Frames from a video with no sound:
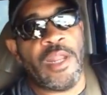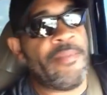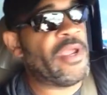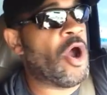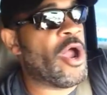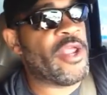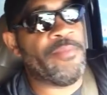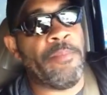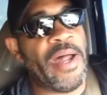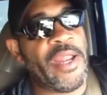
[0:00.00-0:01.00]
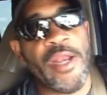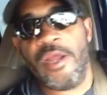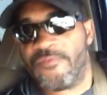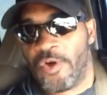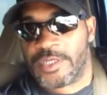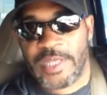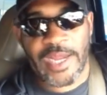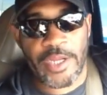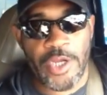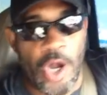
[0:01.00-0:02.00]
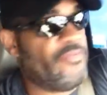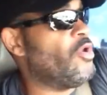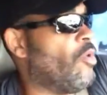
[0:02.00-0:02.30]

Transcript: Let me go ahead and butt in here for a second. You know, if you